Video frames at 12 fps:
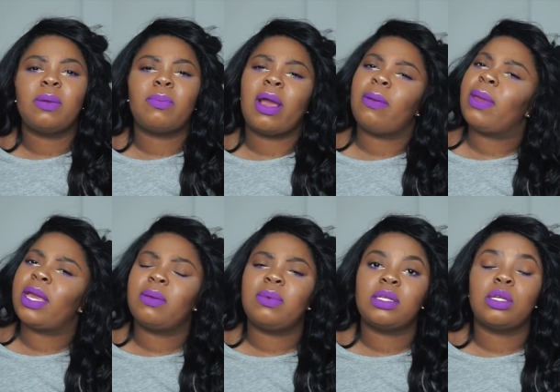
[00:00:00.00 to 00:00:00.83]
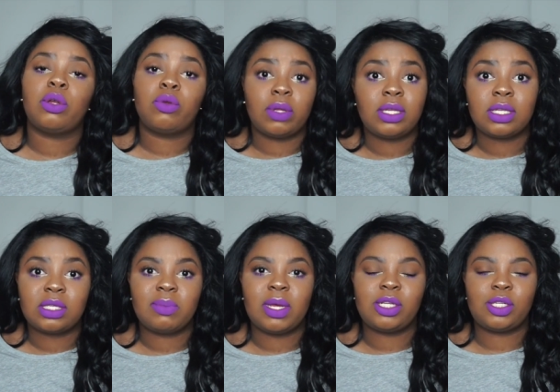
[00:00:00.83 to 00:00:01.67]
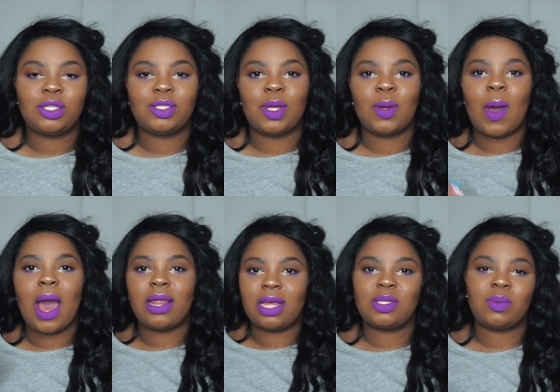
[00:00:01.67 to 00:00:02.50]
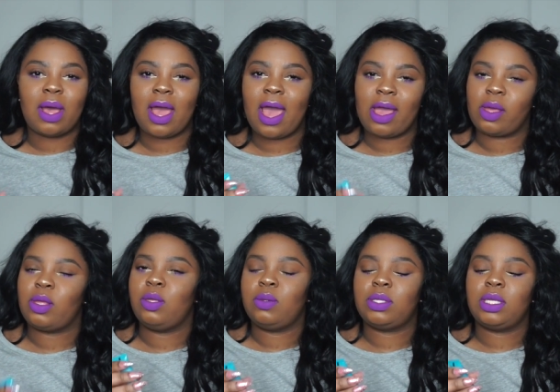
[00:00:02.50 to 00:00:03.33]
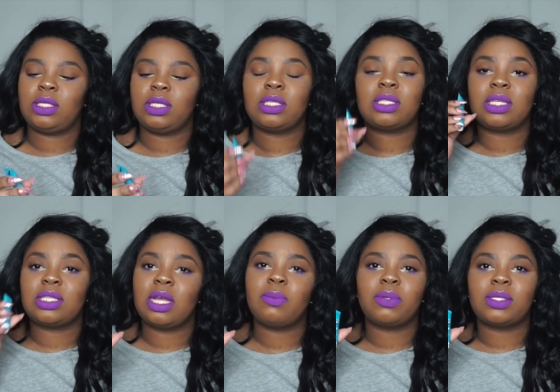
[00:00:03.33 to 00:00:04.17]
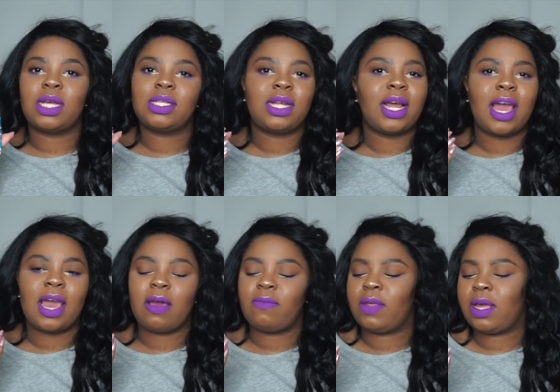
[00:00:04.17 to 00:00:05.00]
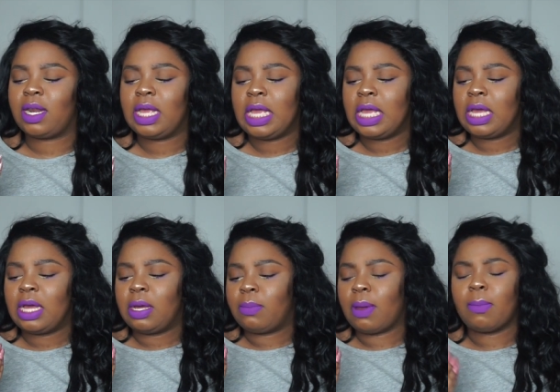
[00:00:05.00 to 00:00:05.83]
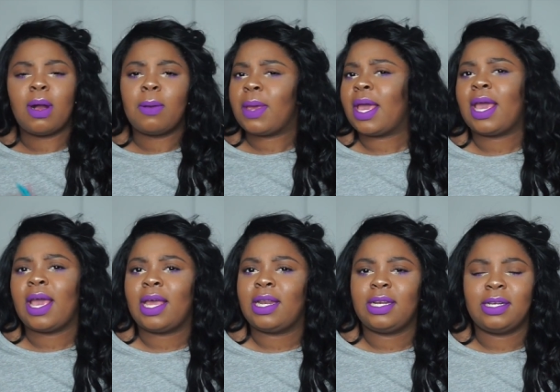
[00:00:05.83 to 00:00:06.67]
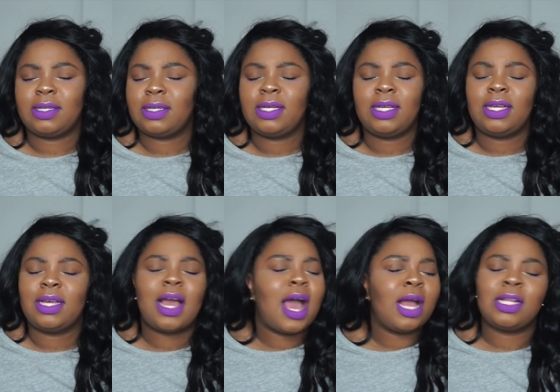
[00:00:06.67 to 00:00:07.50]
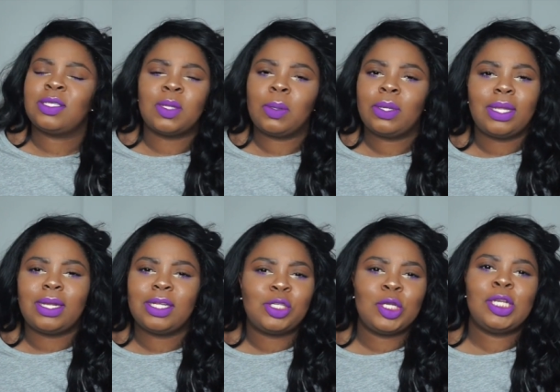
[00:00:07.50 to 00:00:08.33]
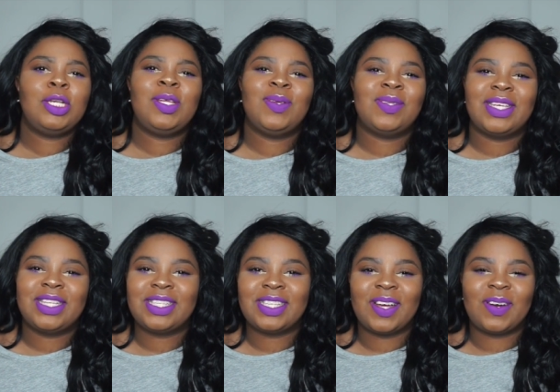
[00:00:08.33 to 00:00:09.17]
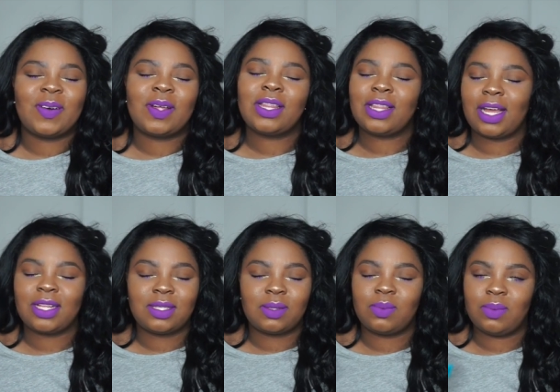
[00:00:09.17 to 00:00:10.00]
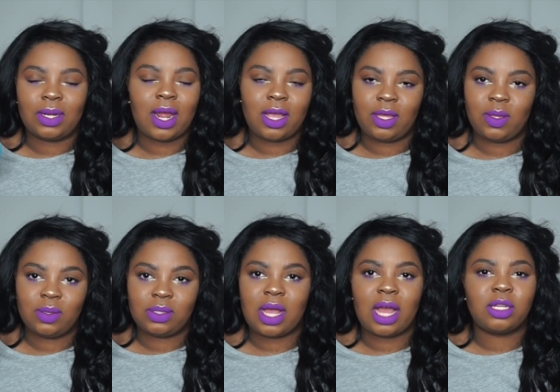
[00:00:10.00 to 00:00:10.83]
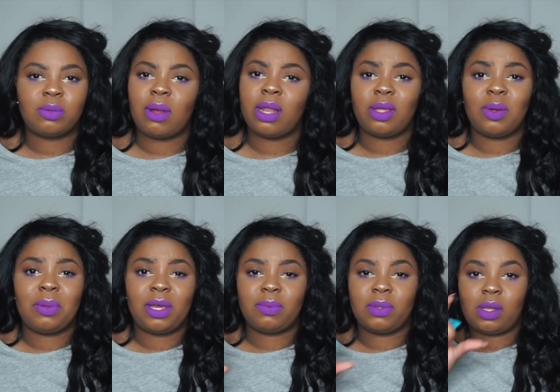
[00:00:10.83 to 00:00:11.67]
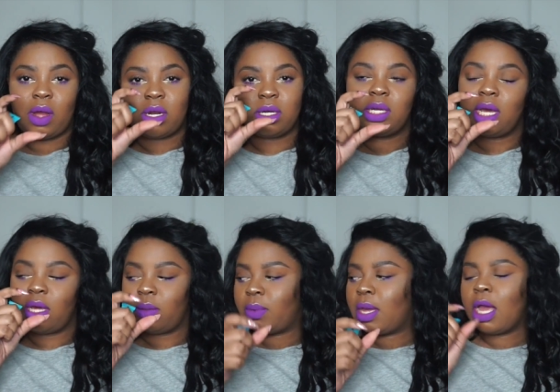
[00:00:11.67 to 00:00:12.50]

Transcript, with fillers: my makeup doesn't crease as much so that's why I use this this is a sample size that I have that my mom had and I stole it because she didn't use it so that's what I use I should probably go pick up the large tub